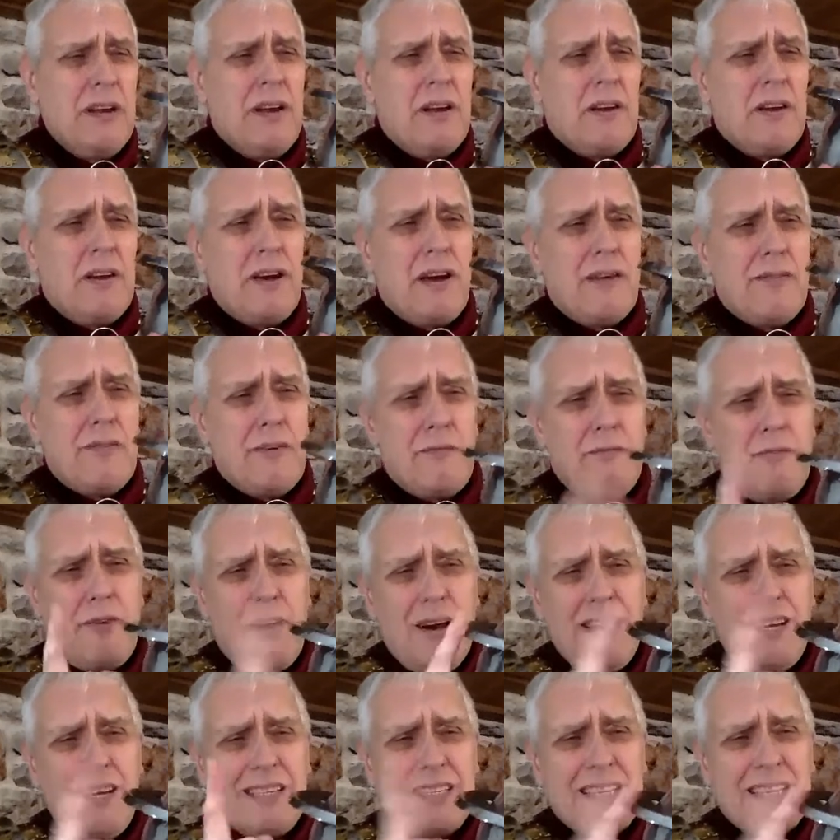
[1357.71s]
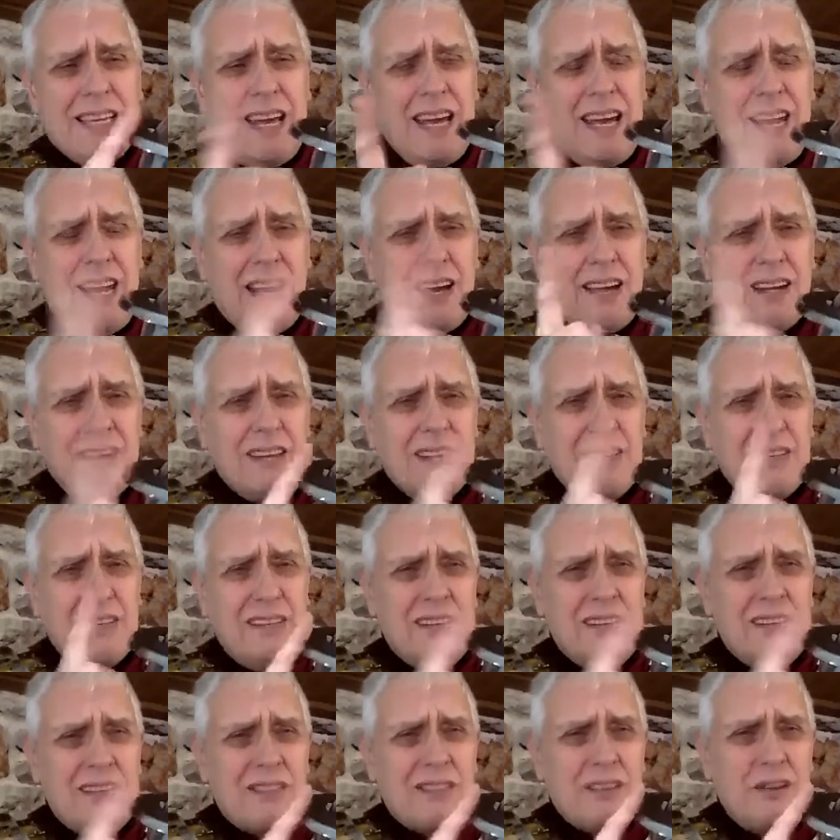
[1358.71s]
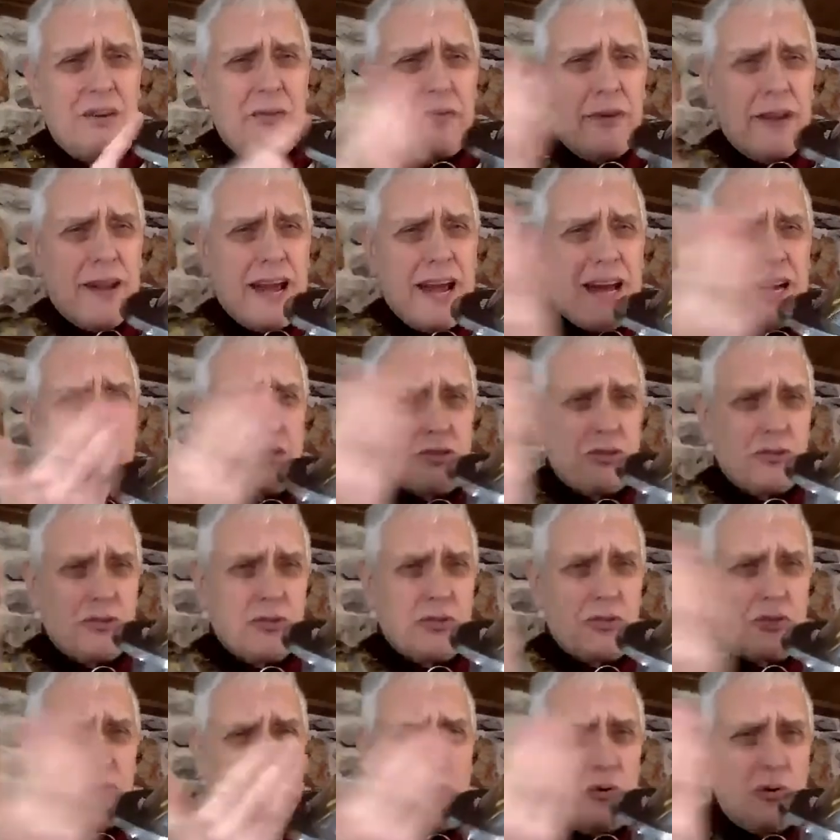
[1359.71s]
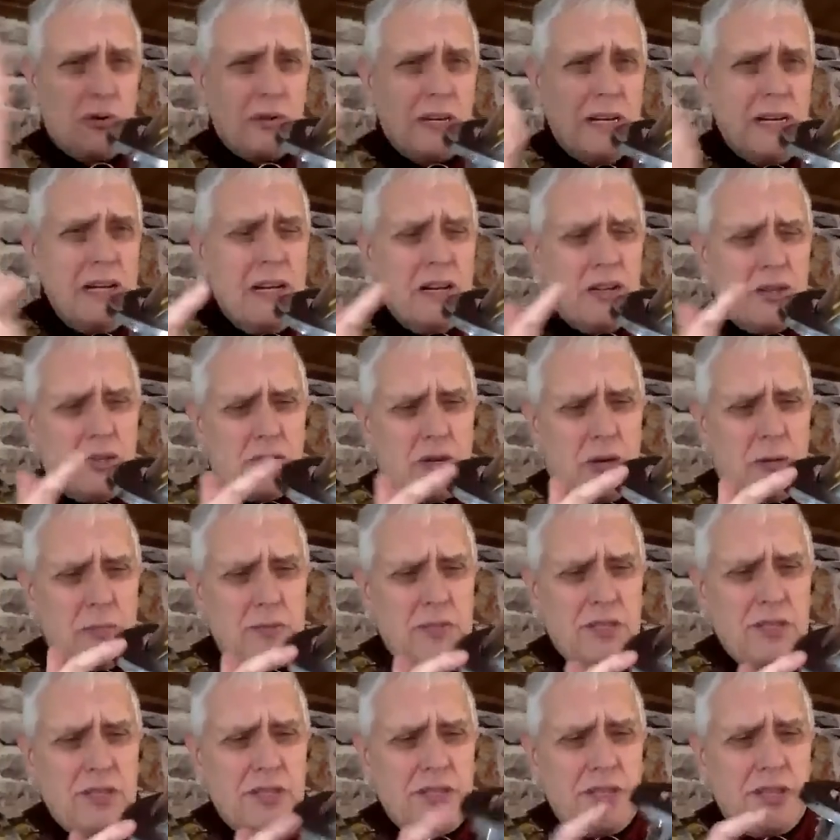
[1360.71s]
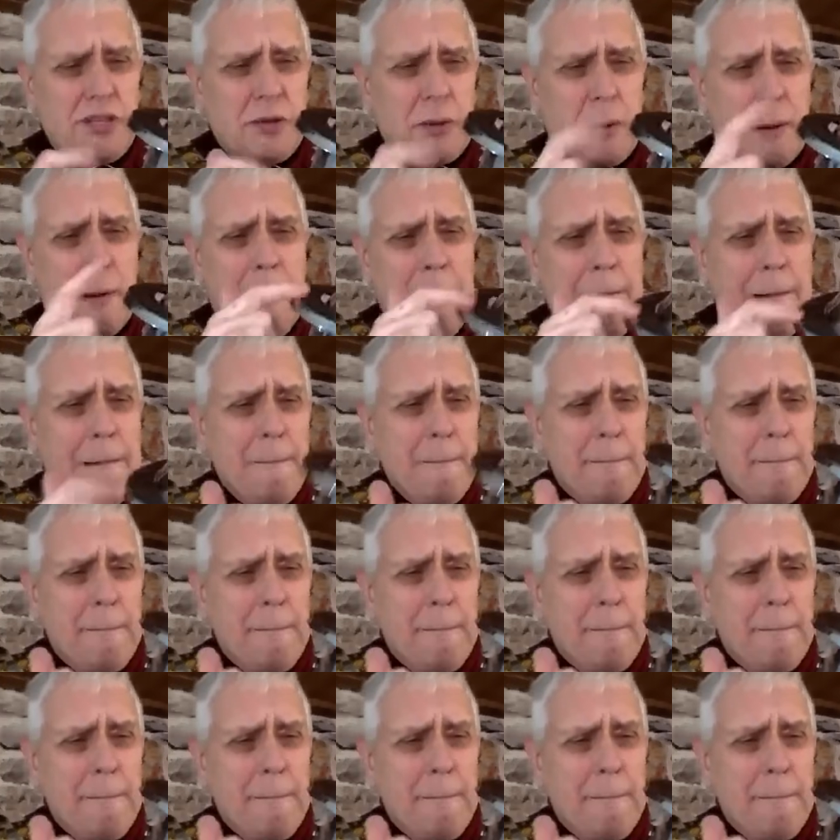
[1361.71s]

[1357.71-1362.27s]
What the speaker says: You have a visor here, so if an axe or a sword chops into you,